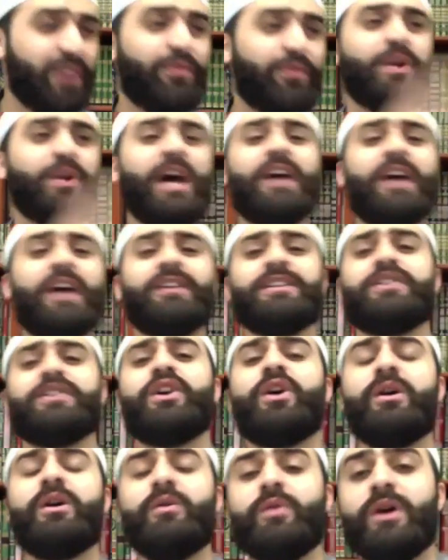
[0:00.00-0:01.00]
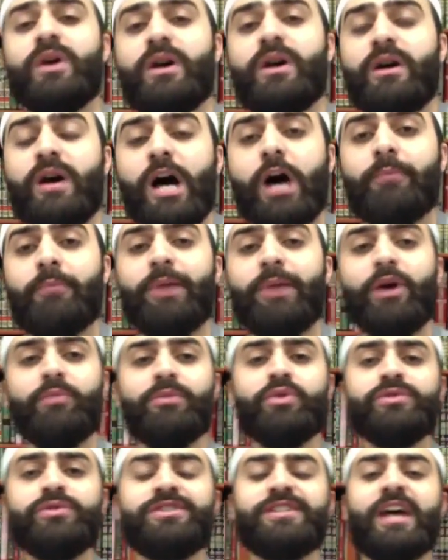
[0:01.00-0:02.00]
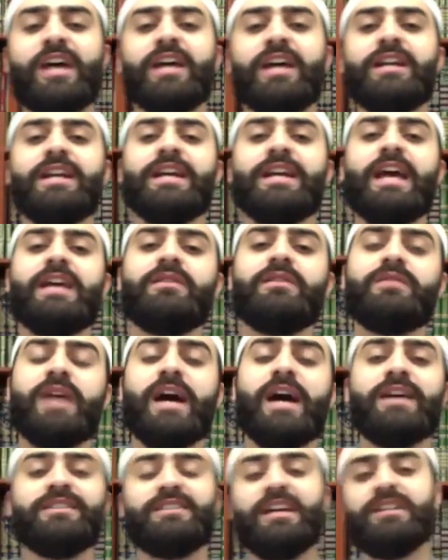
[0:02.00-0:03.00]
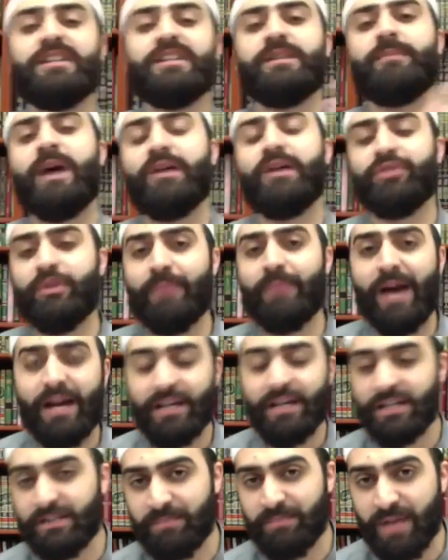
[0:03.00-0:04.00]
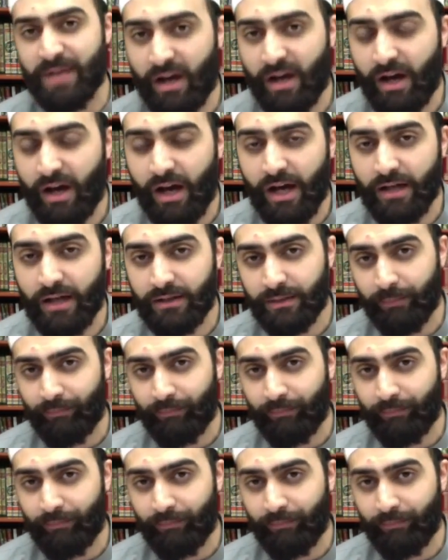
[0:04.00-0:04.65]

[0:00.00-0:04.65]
Fulani know about moon sighting and NASA and the mathematics behind